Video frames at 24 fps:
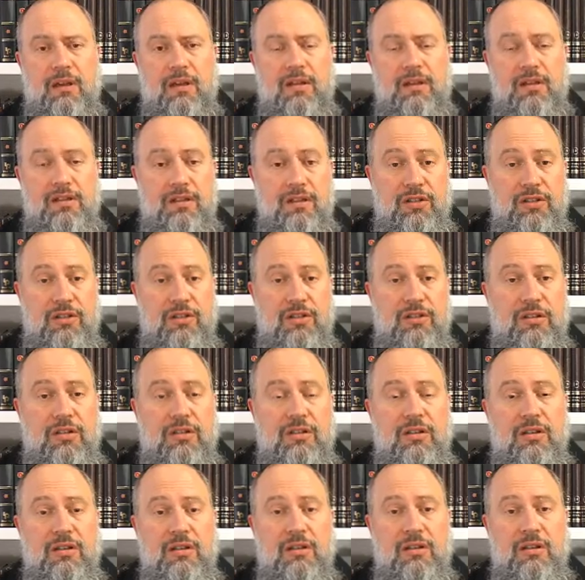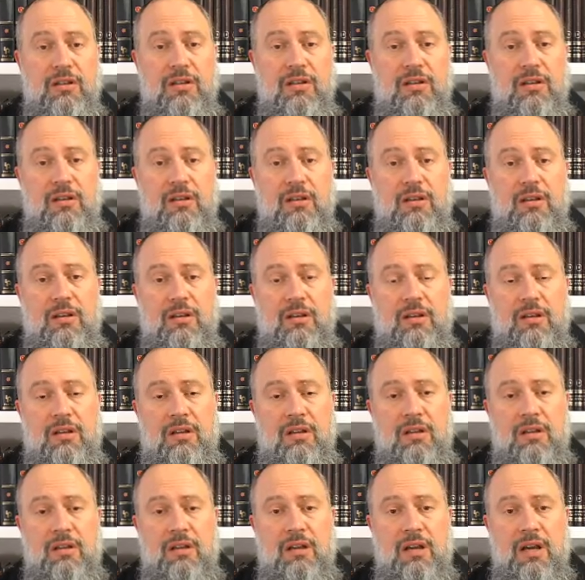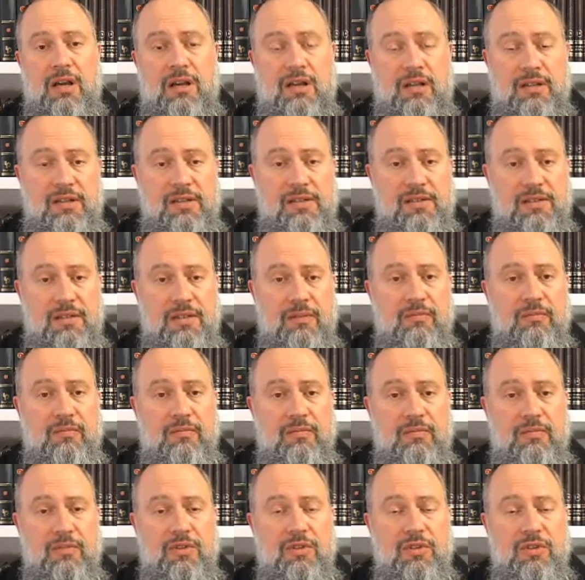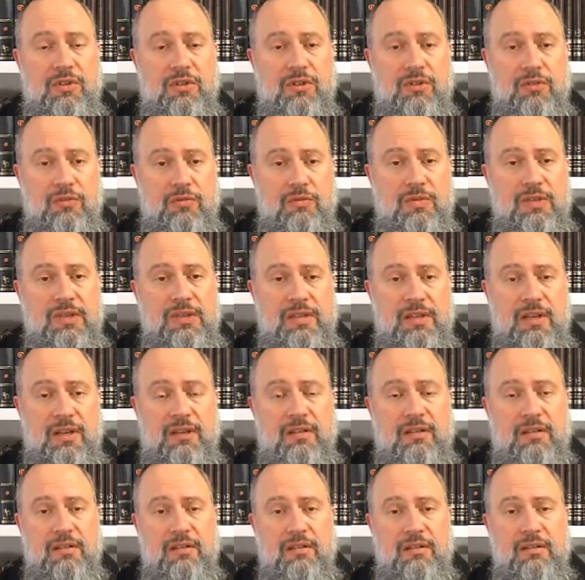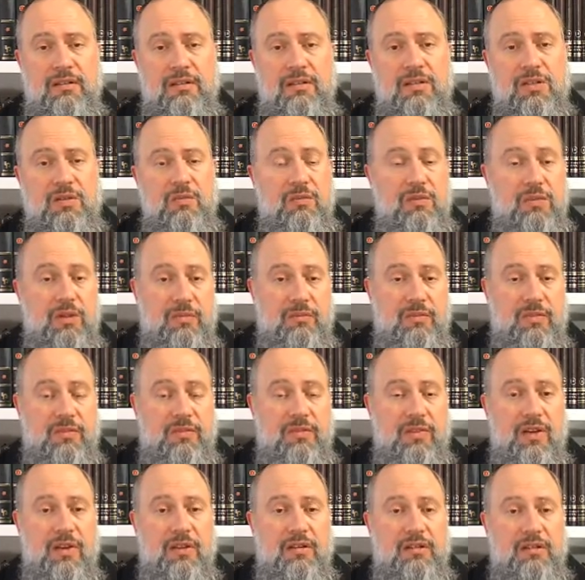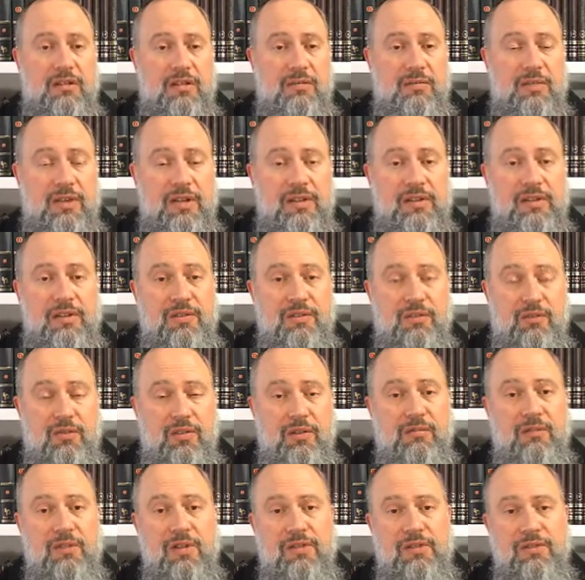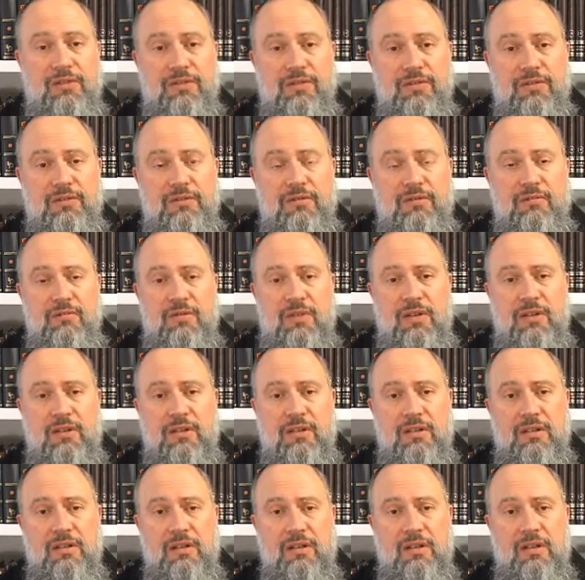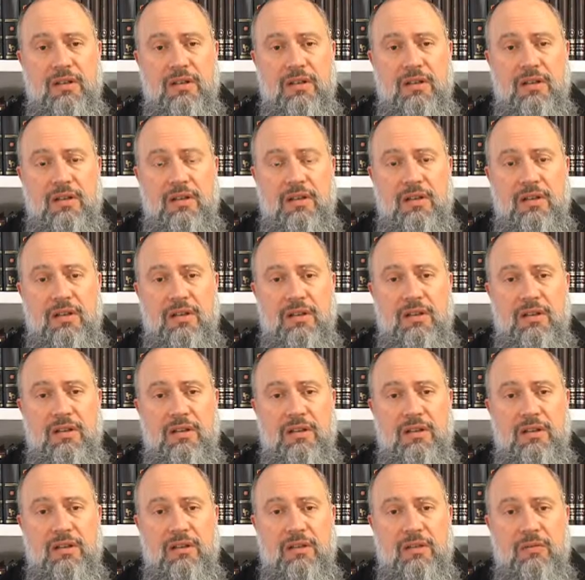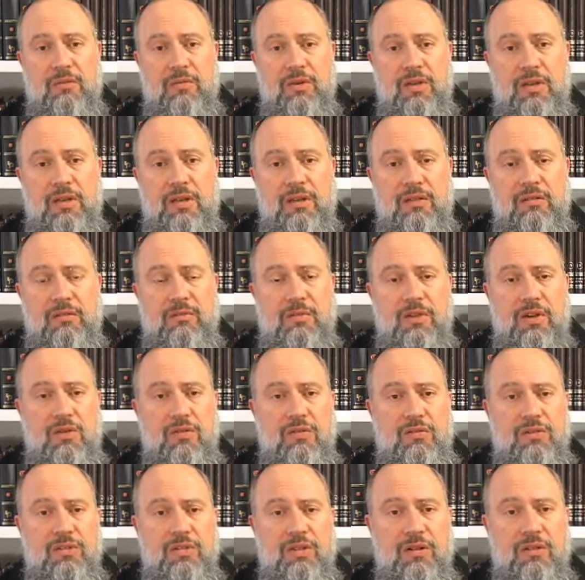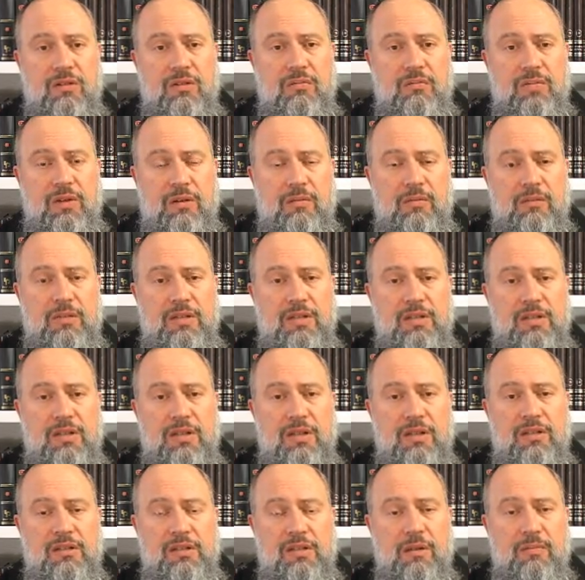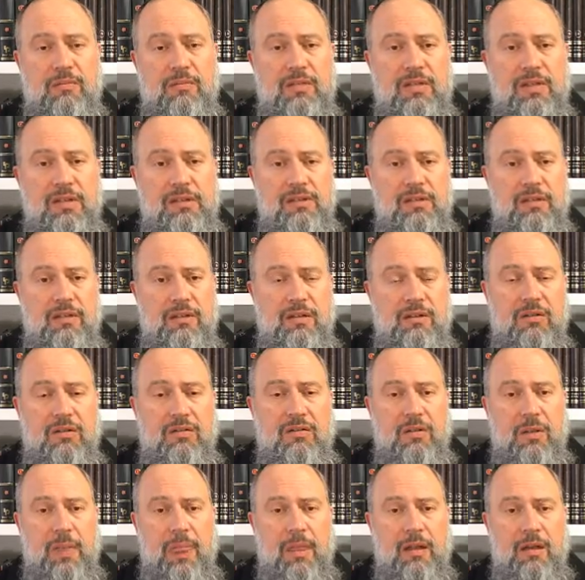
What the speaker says: In addition, Al Hanisim should be said. This will not be found in many Sidurim, that's true, but we here in Machon Shilo published some years ago